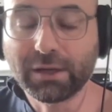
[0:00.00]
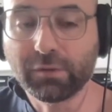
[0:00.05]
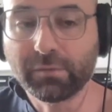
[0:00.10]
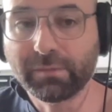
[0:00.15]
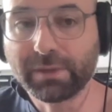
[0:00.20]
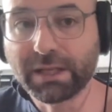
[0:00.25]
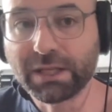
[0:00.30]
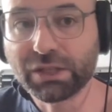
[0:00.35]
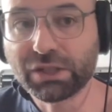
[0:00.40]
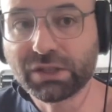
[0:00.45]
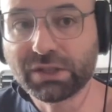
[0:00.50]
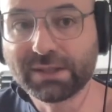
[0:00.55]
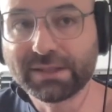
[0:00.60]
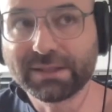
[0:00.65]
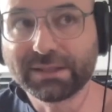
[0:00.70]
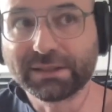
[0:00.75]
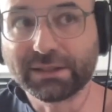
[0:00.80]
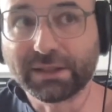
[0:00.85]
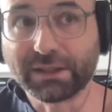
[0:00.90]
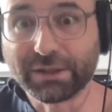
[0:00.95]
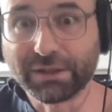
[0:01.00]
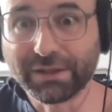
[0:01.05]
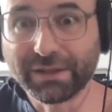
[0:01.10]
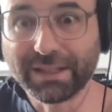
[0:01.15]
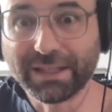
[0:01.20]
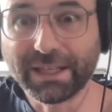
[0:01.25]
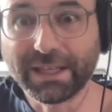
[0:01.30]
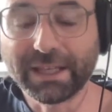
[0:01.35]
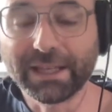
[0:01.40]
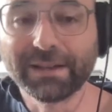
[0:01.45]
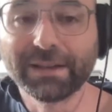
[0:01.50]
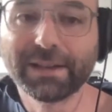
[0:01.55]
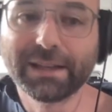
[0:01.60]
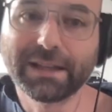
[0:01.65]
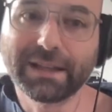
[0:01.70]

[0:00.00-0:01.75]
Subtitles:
combinations that are the